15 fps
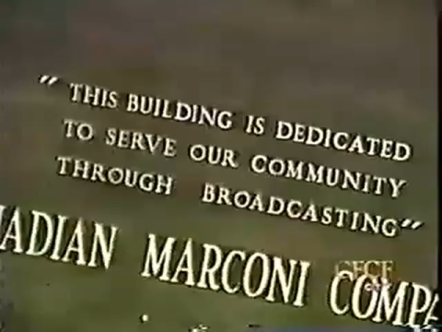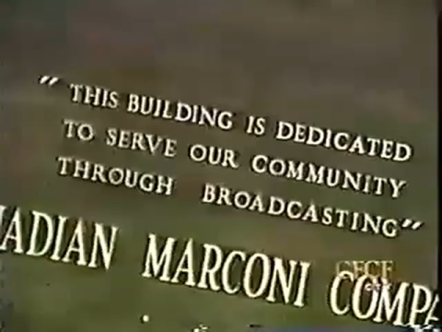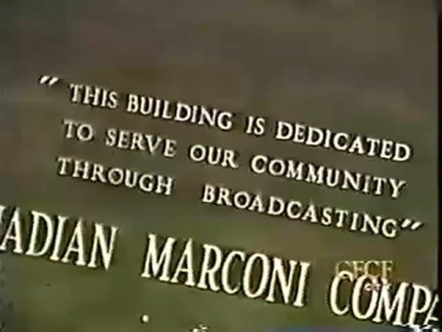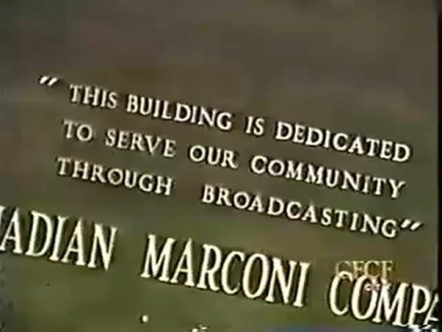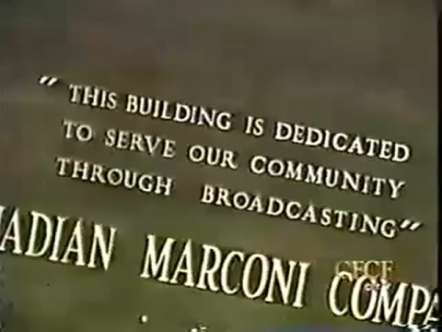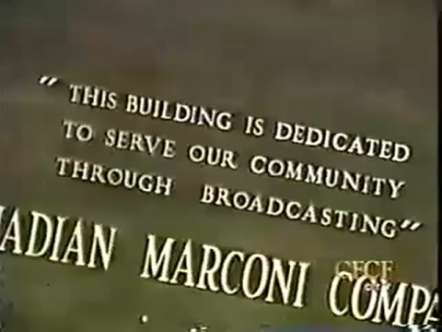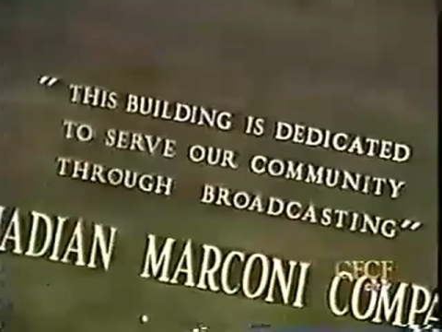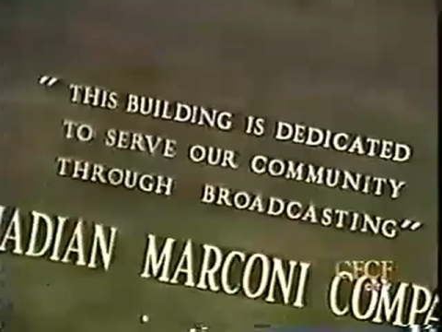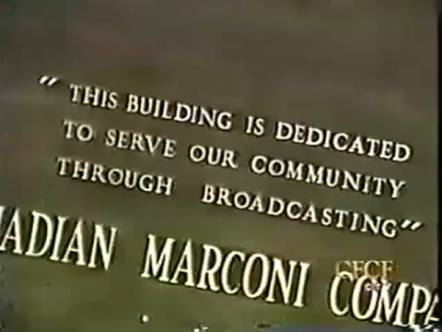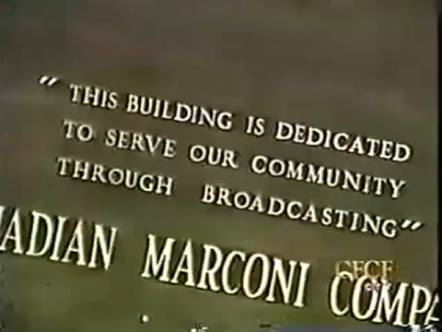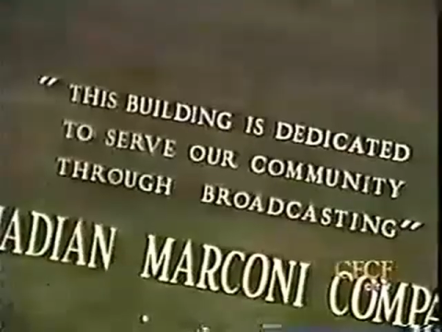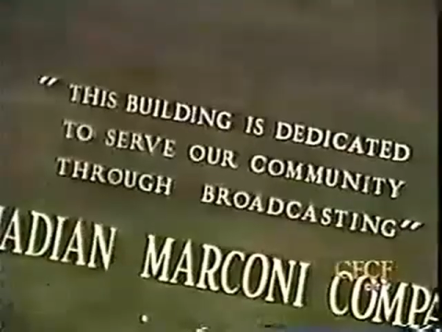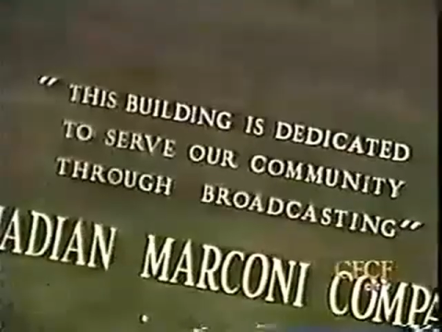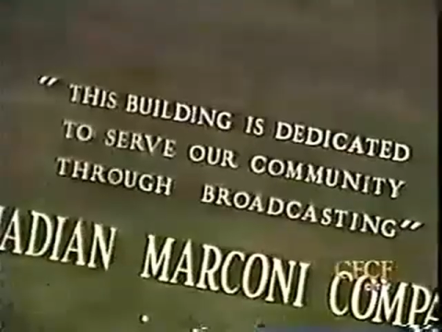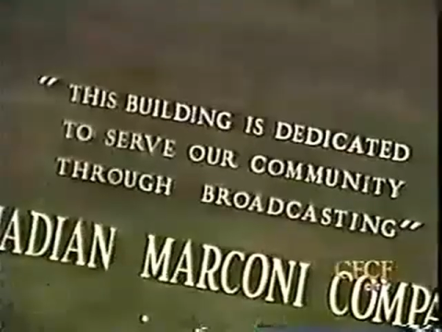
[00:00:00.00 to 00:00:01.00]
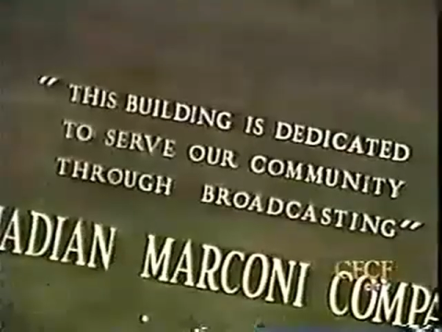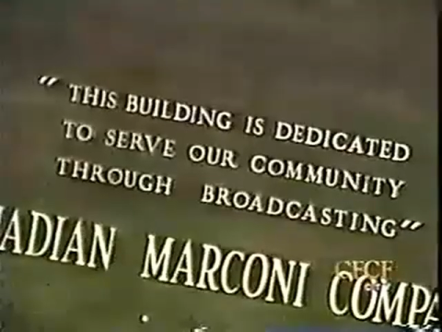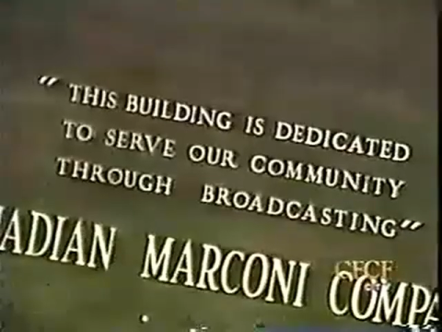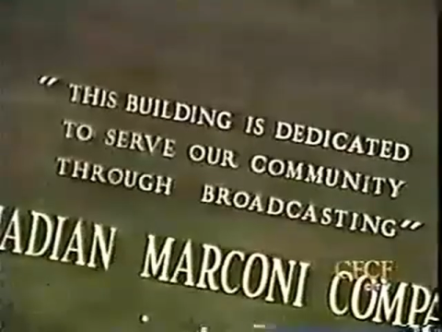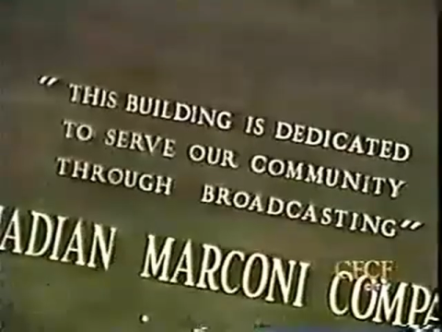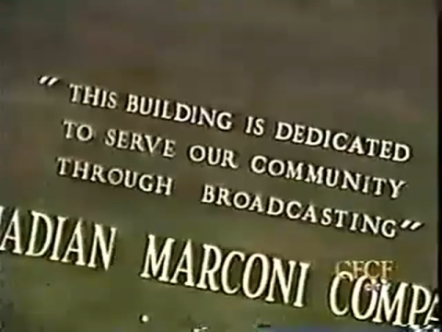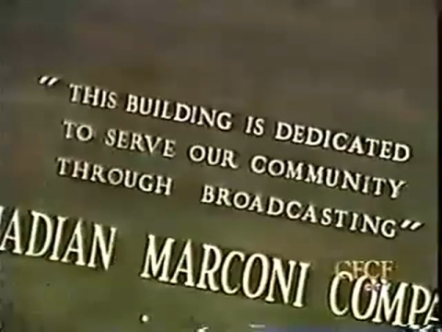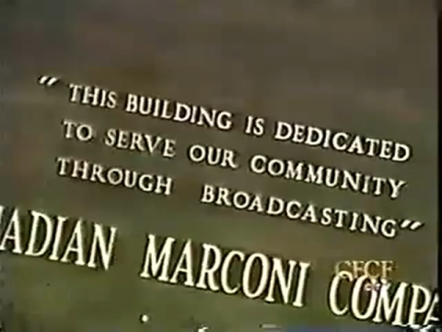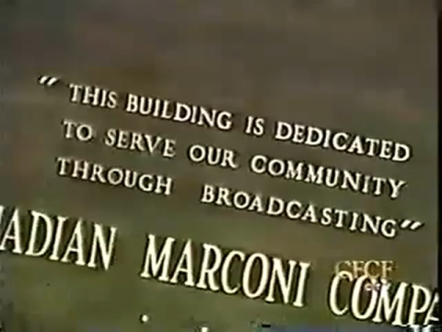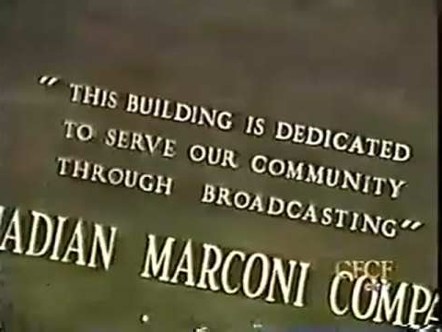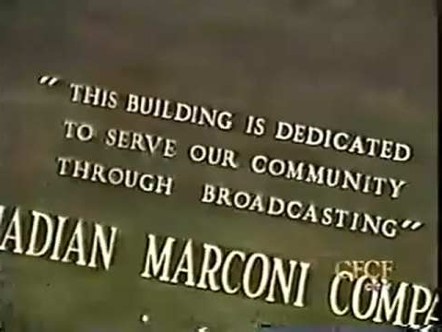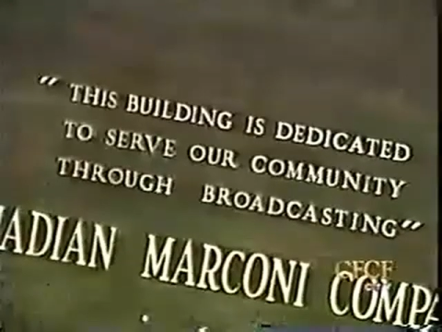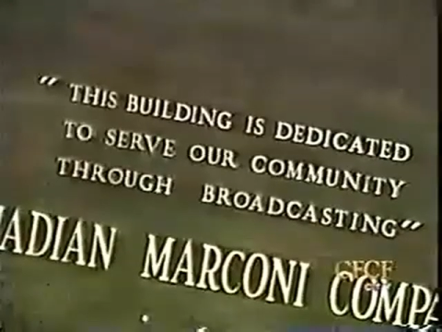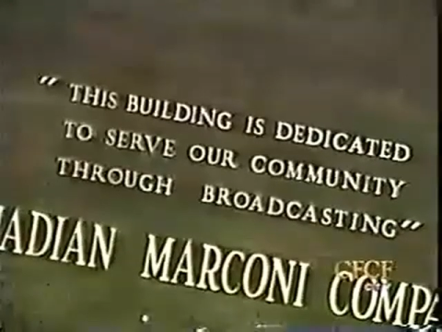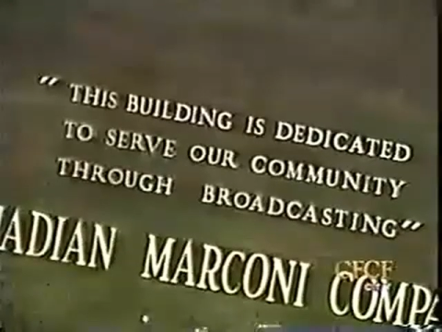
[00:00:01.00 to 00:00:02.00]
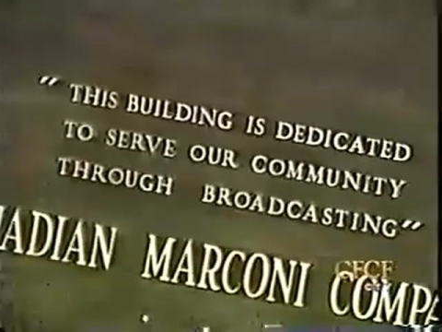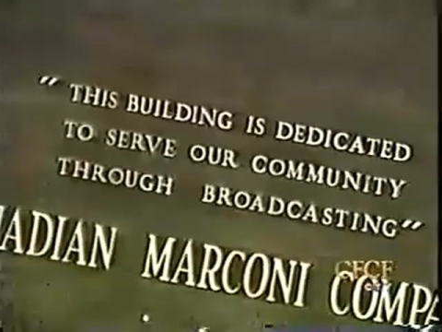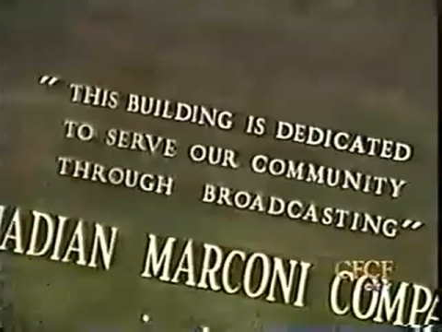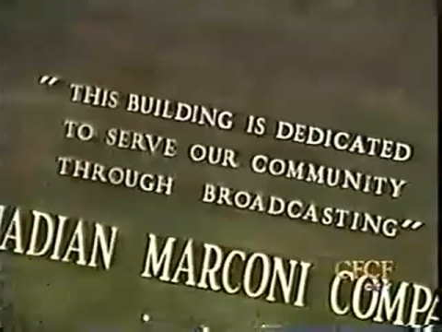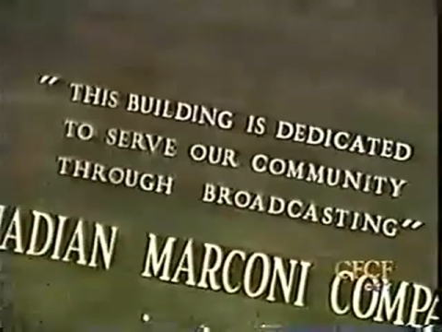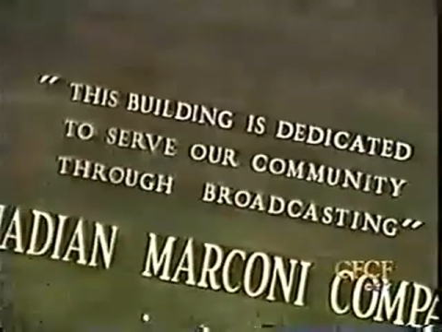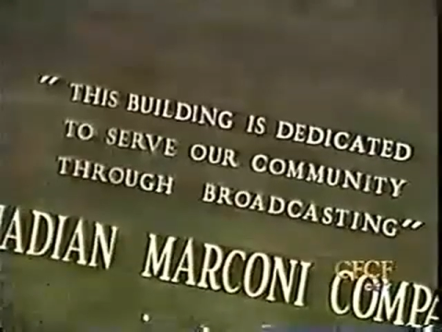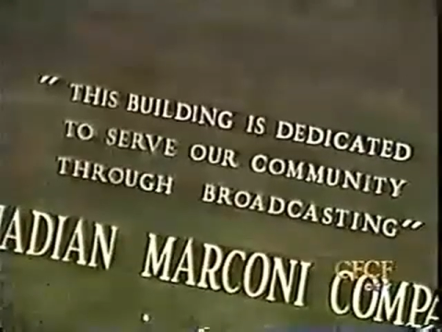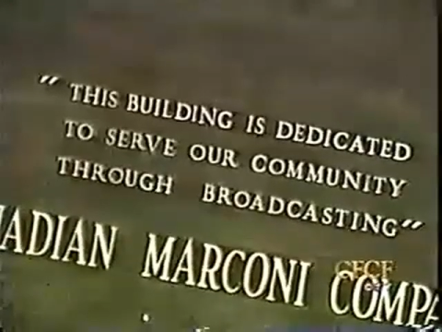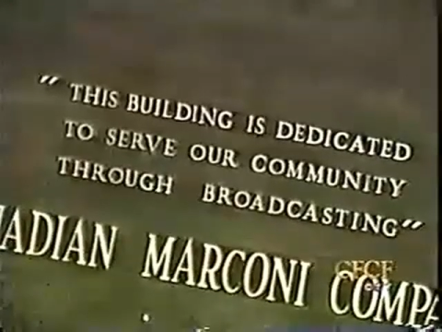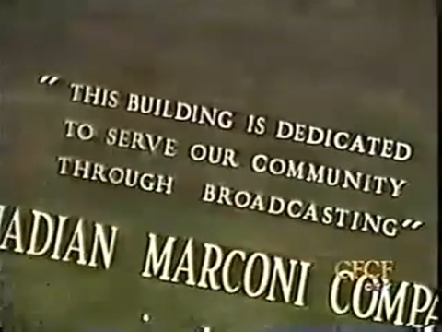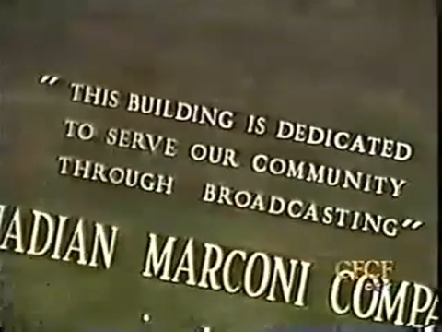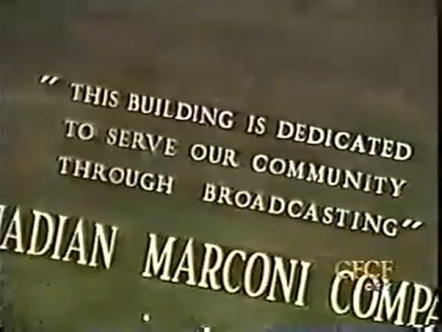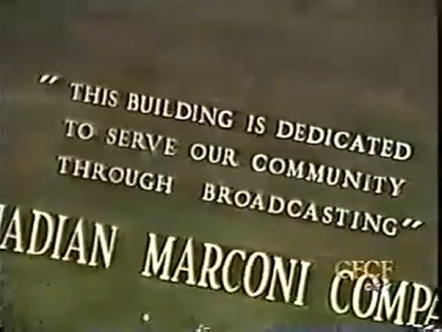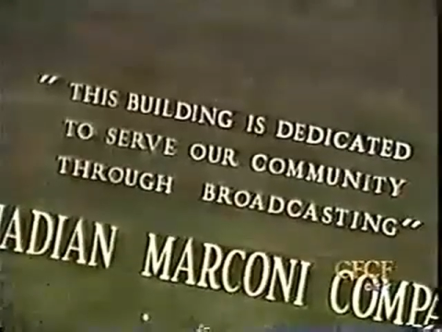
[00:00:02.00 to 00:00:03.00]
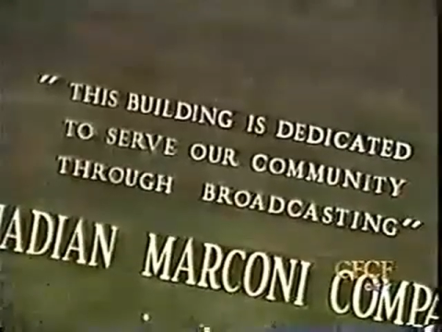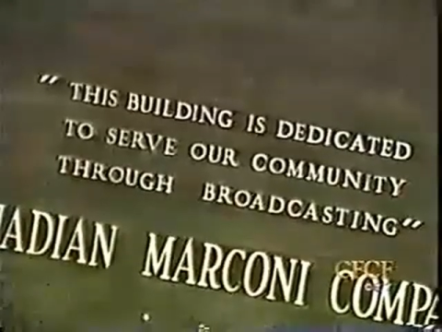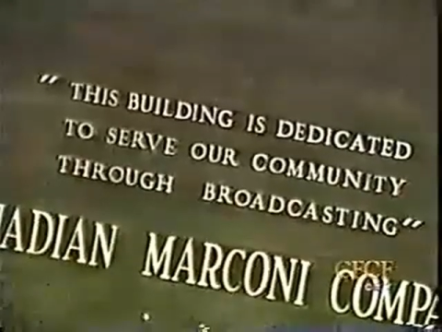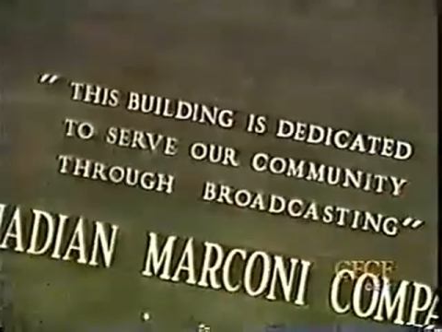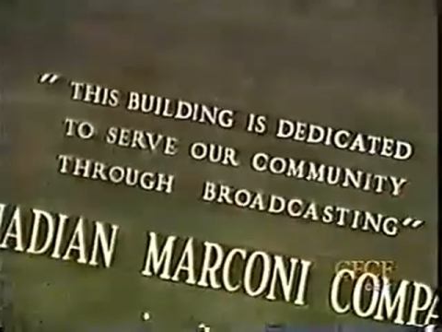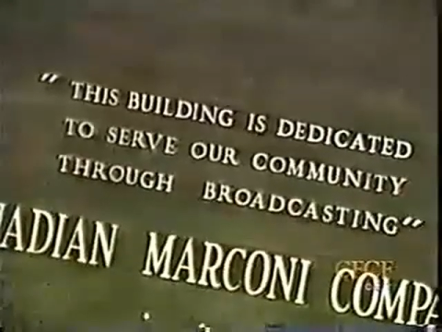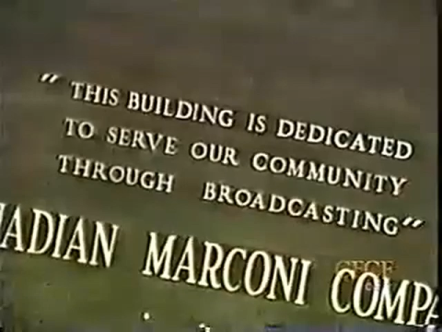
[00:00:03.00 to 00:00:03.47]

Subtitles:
No face is visible, so there are no lips to read.